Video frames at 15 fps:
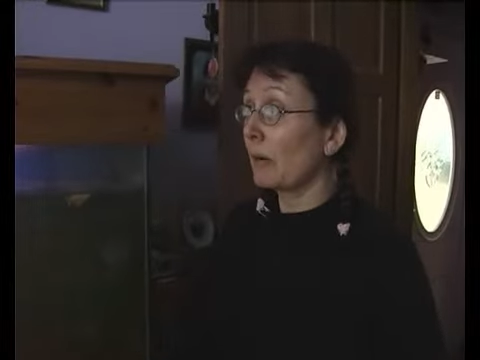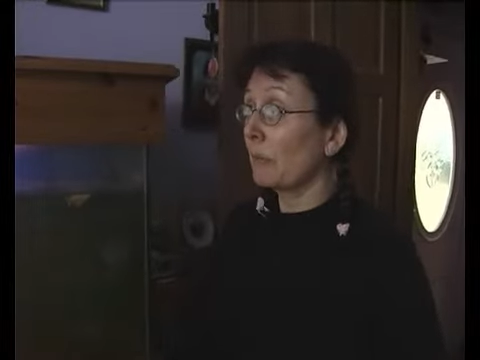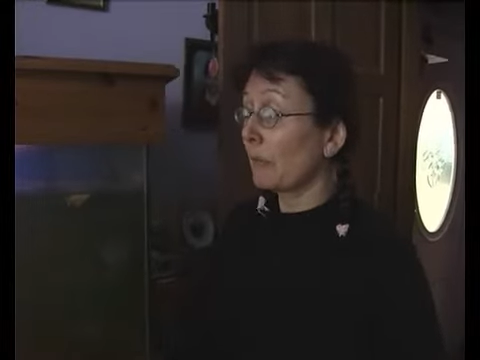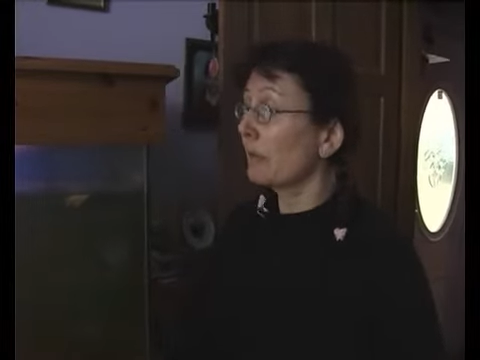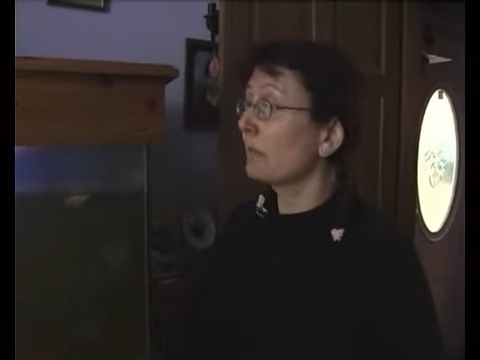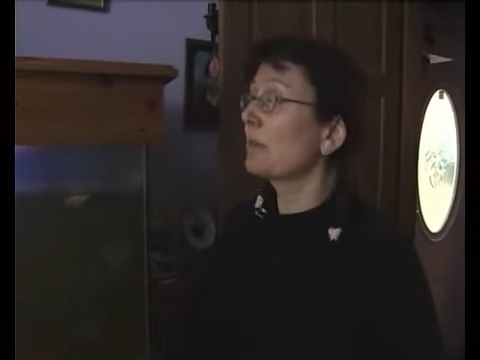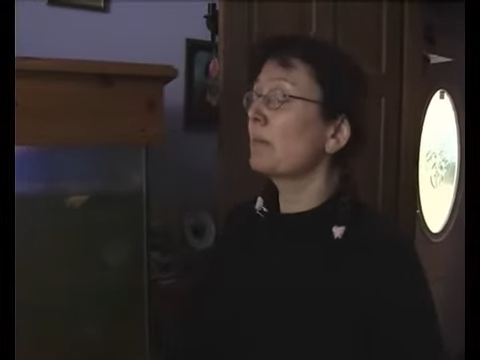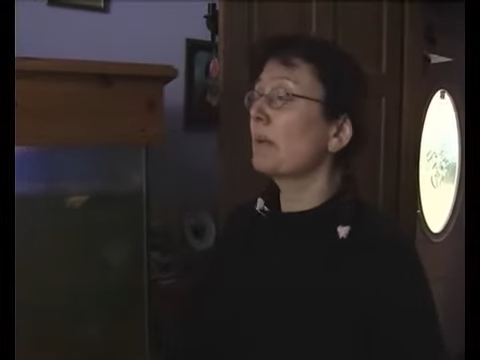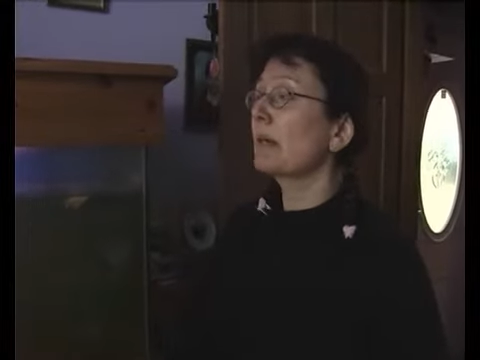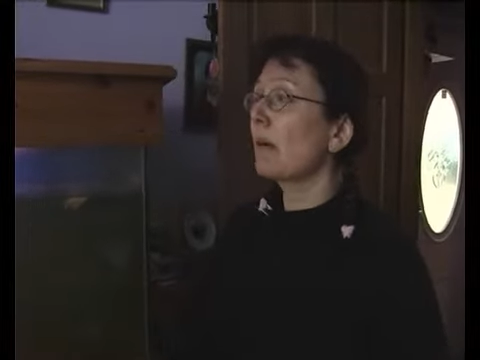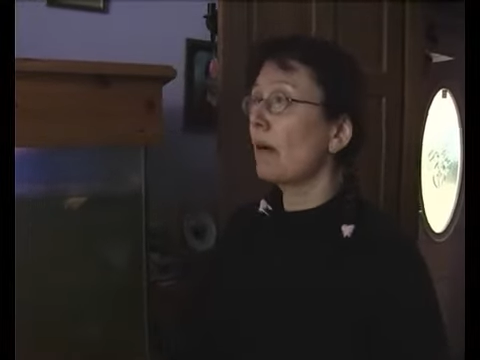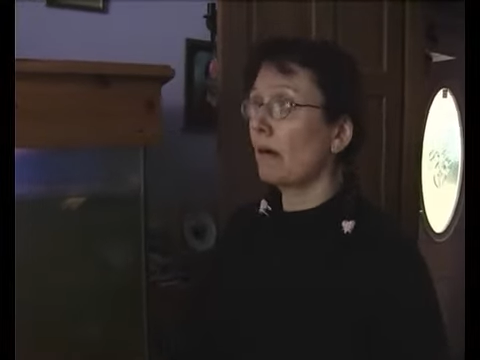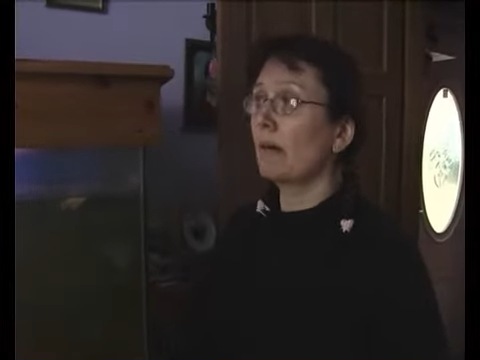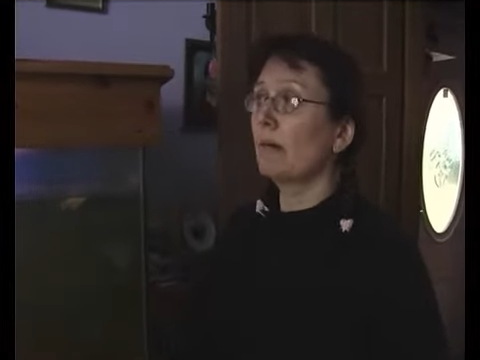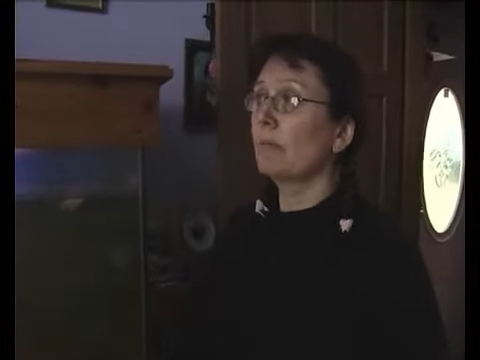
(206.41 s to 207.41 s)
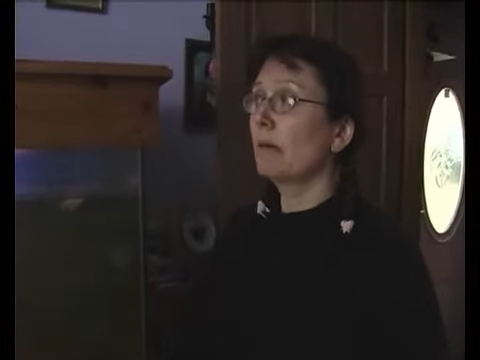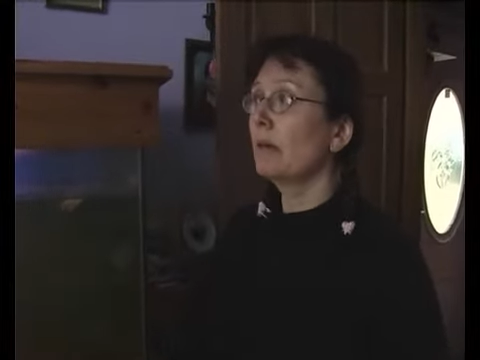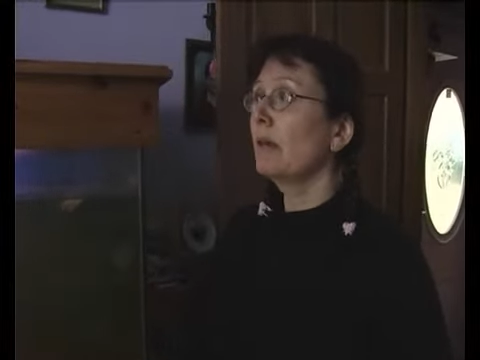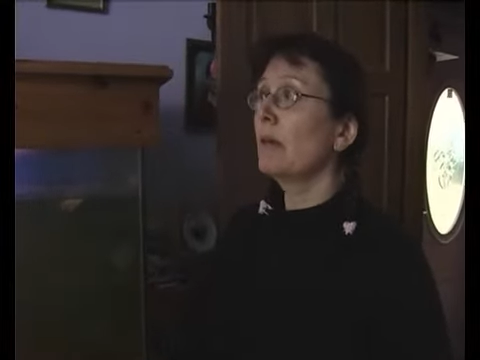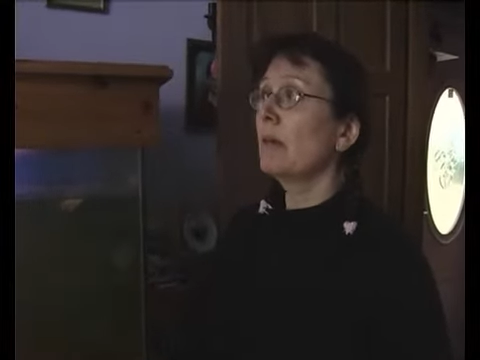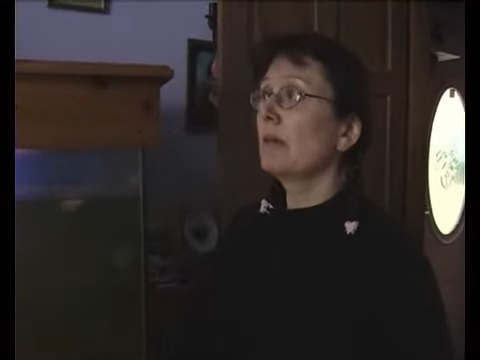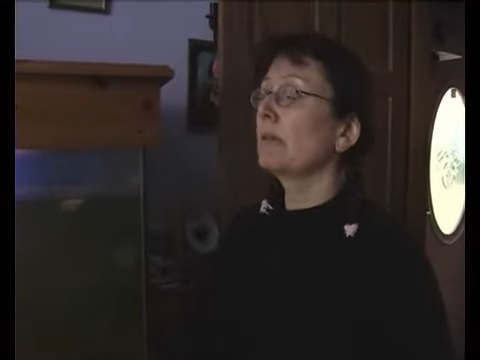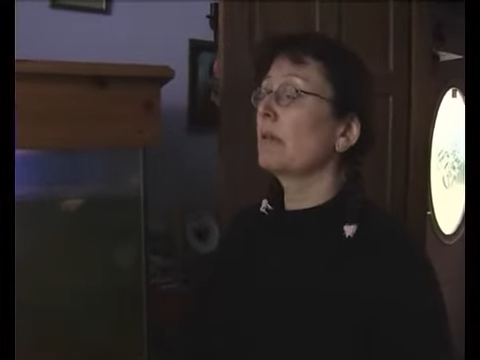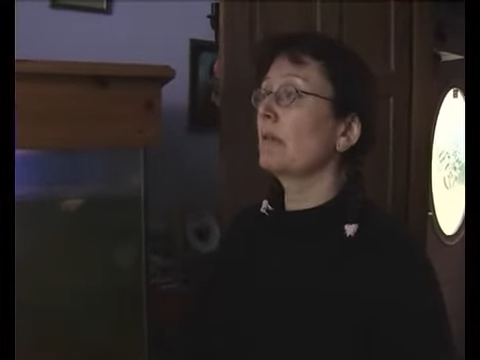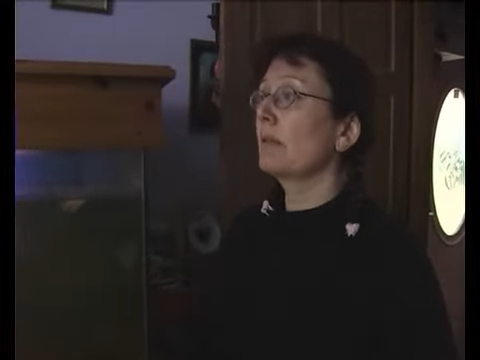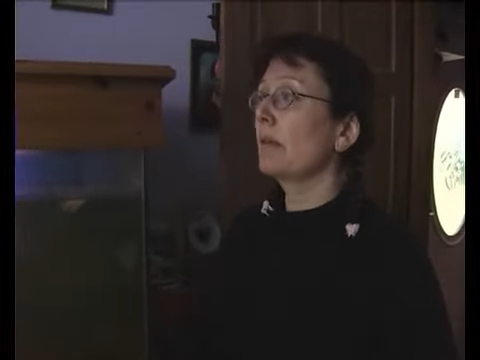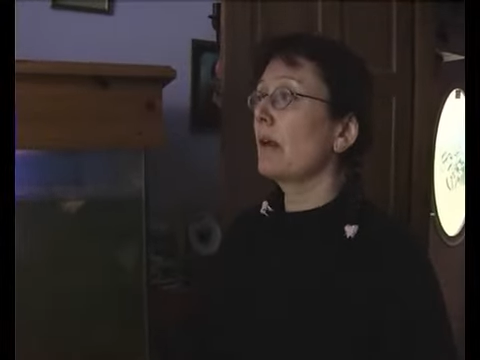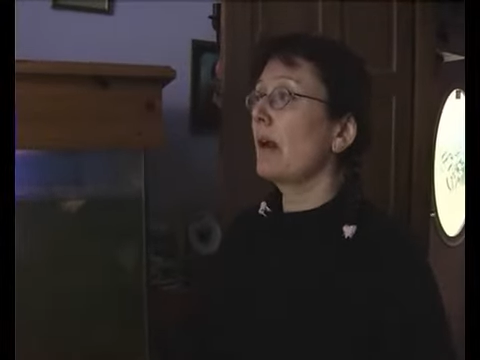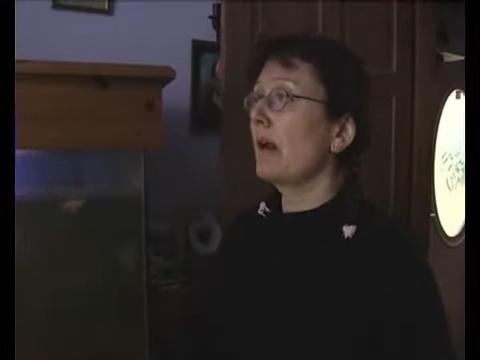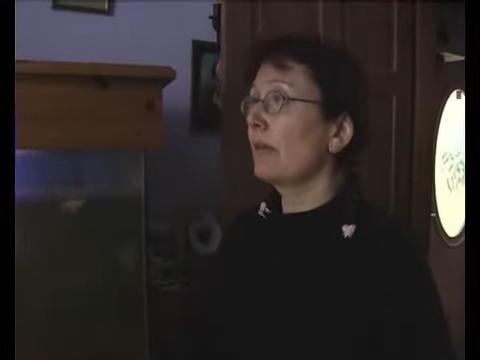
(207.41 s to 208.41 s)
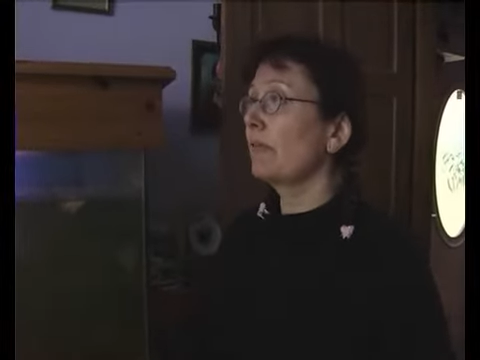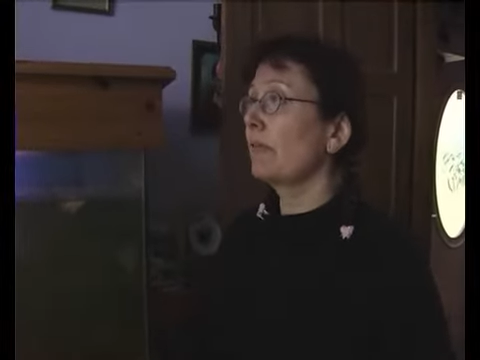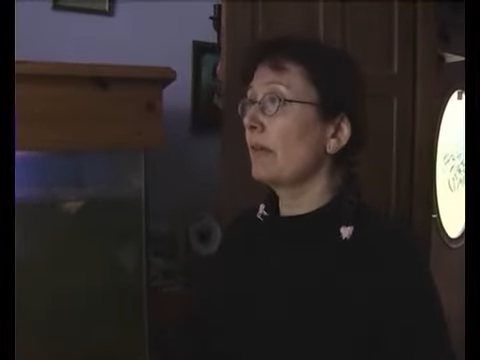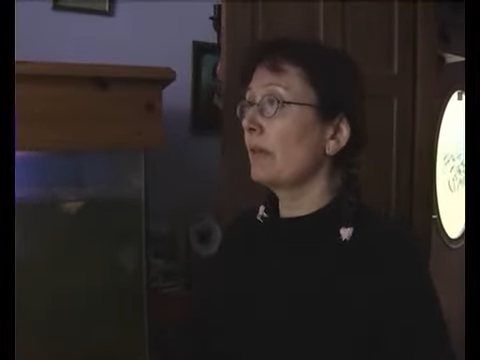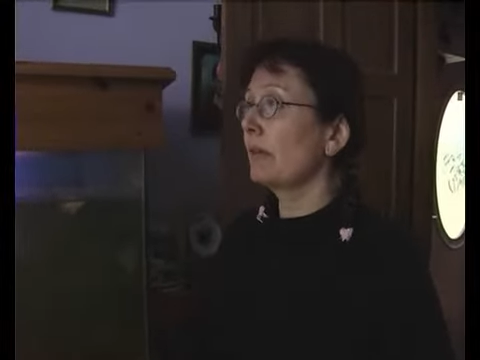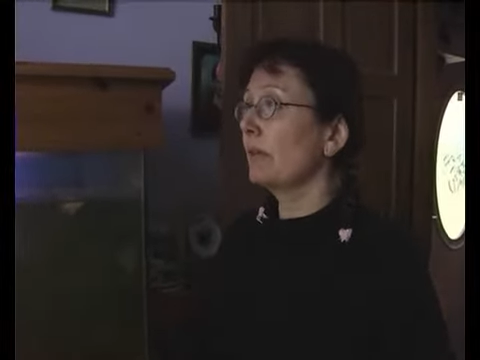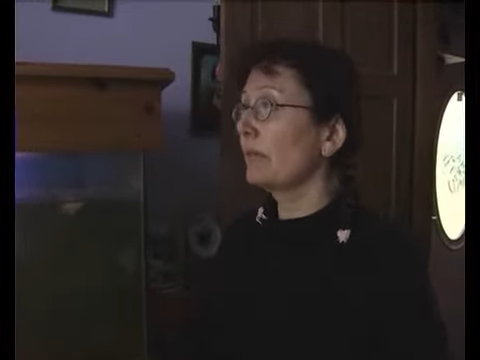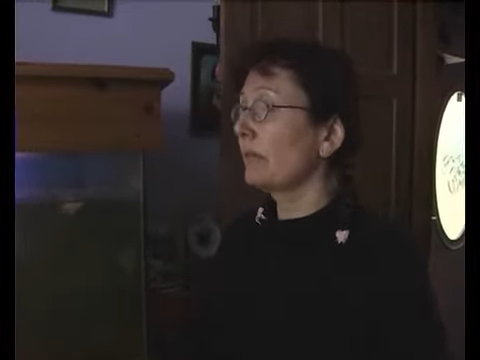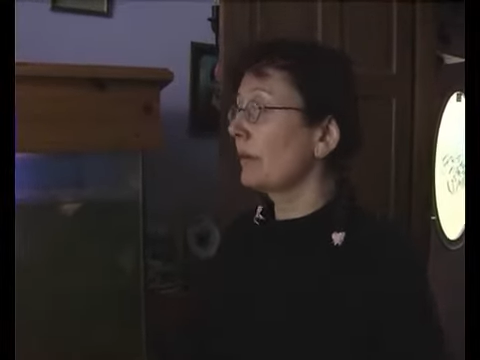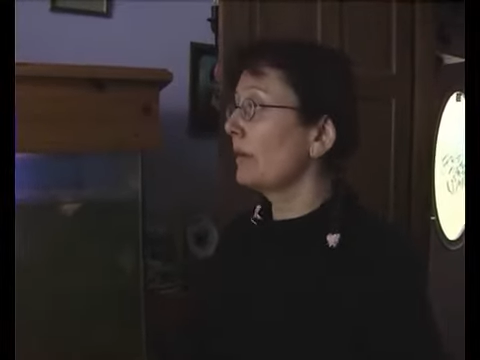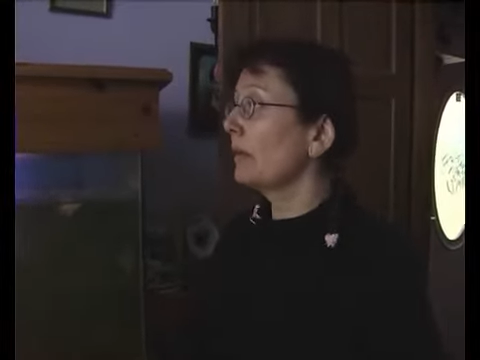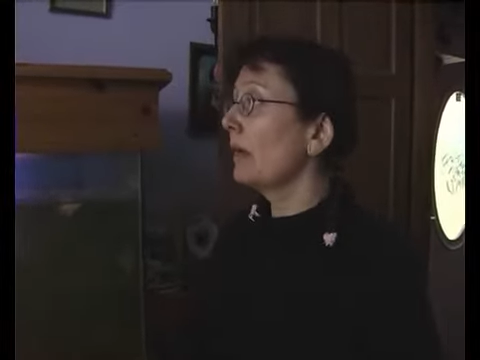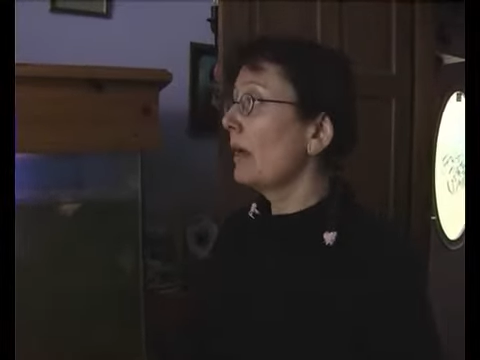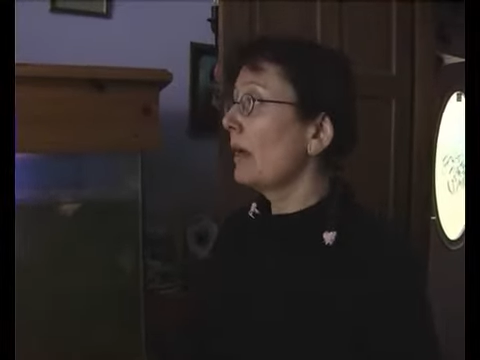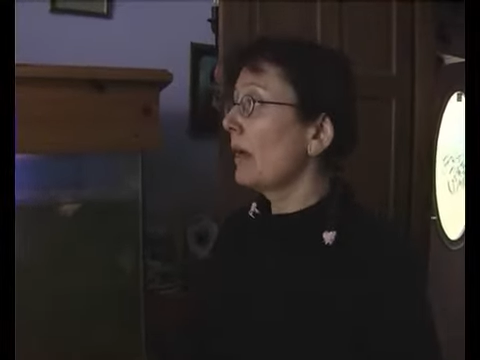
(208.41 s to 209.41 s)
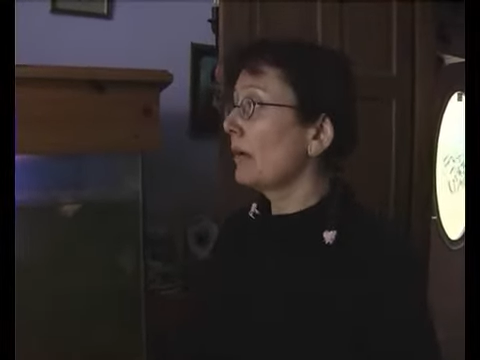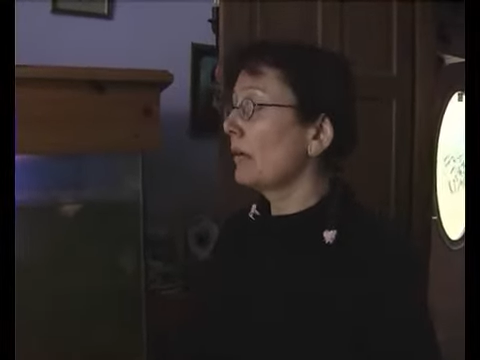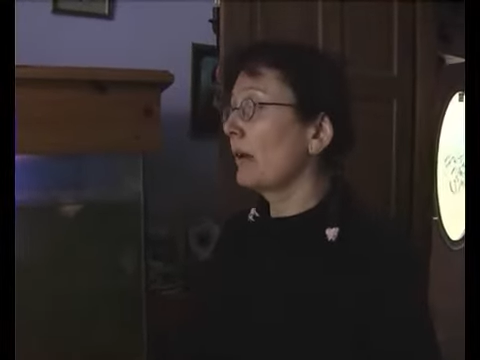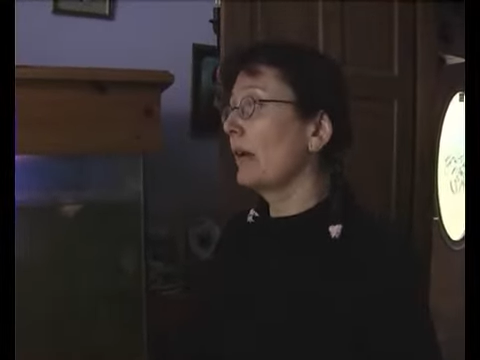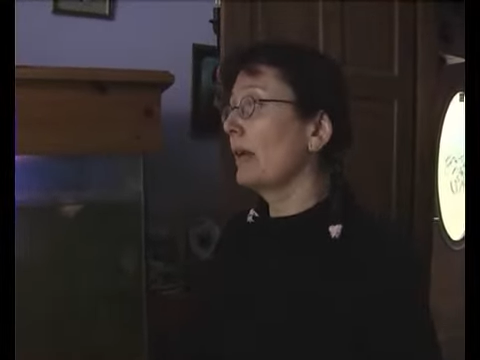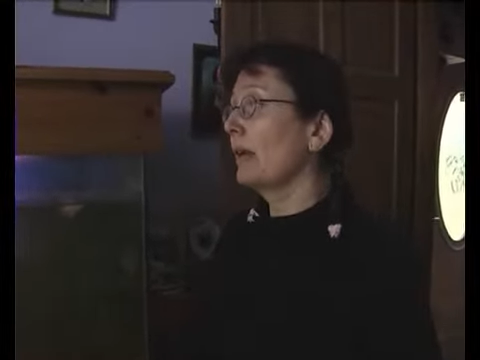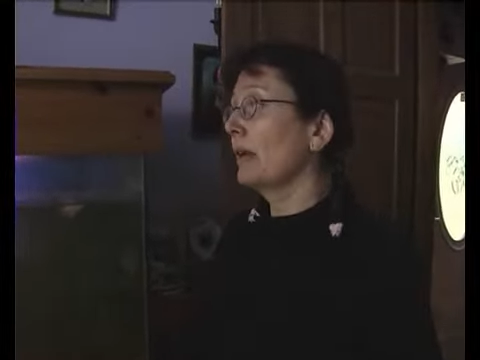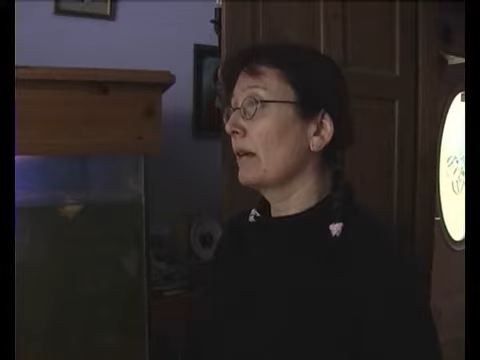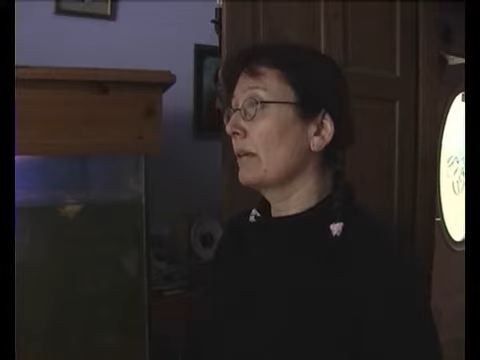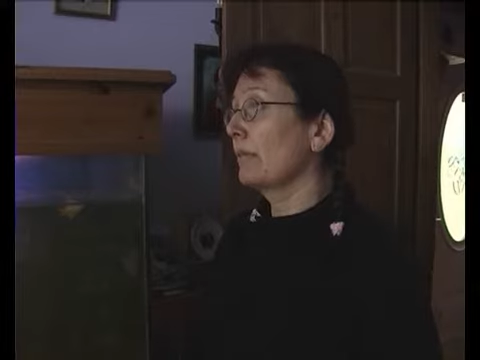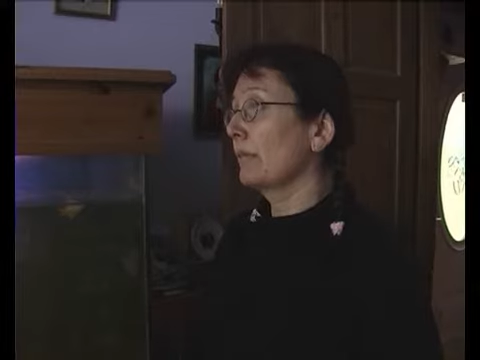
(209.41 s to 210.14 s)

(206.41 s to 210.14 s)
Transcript: I want them to be calmer so that I feel that Craig,